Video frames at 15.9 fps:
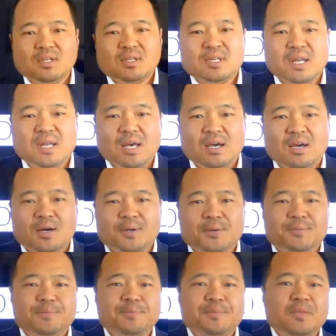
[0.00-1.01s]

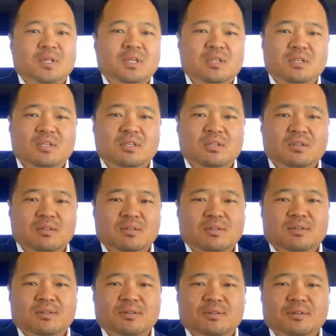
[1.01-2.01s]
Now, in
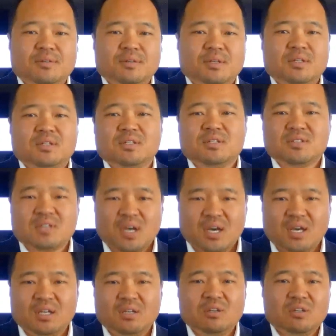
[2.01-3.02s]

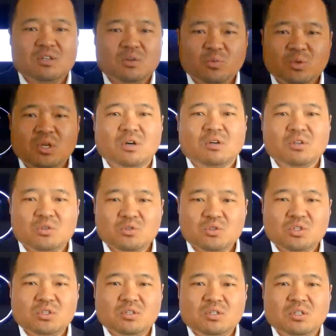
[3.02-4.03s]
design, we all use,